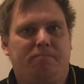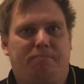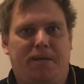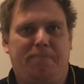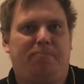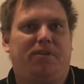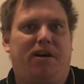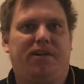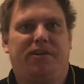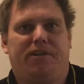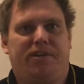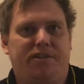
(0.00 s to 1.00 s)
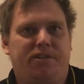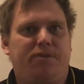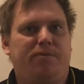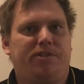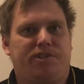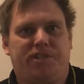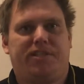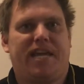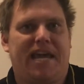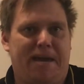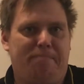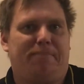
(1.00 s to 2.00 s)
people on Earth who are
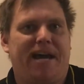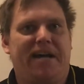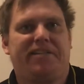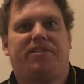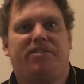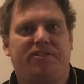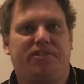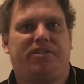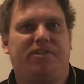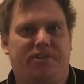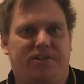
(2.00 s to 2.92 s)
just ambassadors to